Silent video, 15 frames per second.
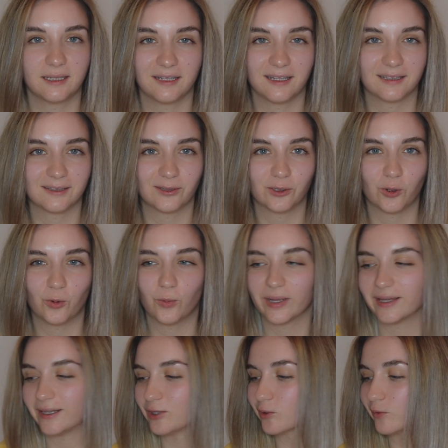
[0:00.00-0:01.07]
he doesn't know
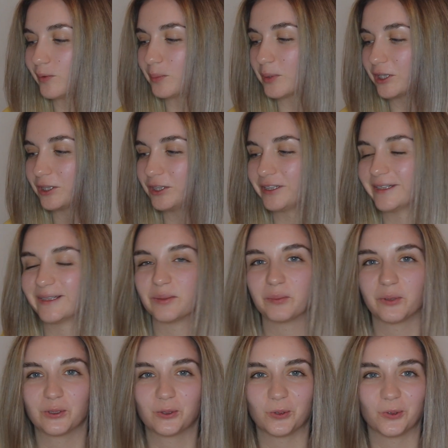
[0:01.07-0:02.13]
what each of the brushes is
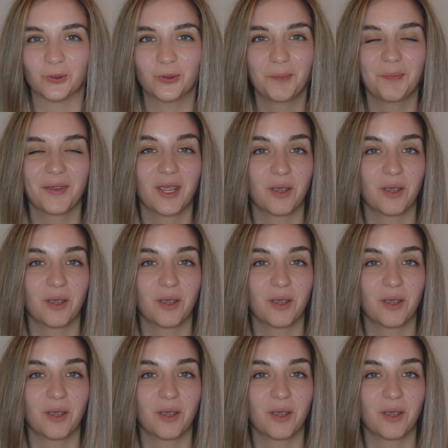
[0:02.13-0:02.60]
supposed to do.